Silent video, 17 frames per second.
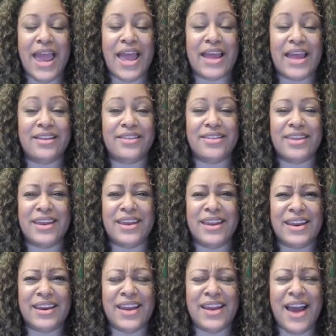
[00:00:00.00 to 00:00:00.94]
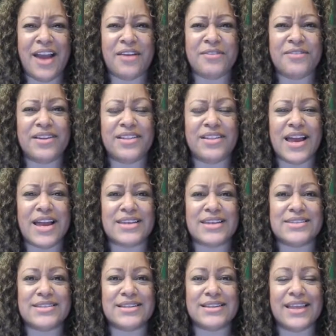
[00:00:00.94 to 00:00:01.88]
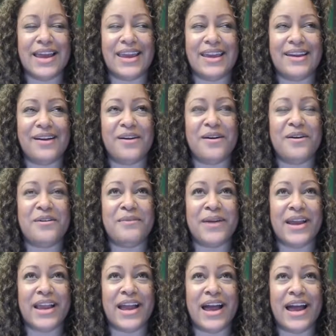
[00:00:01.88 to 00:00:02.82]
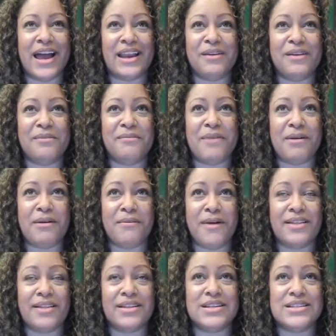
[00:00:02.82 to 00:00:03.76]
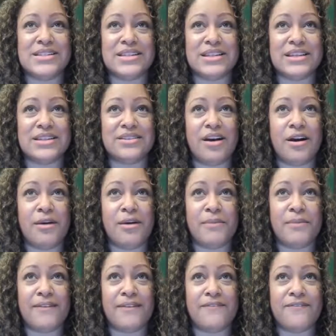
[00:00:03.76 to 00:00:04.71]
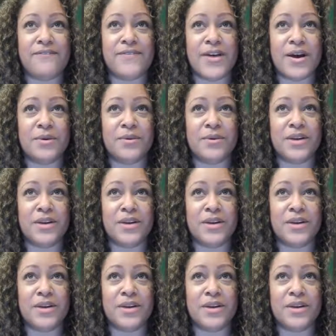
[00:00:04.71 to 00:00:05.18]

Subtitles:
And then I realized, like, oh my God, my wallet is linked on my phone.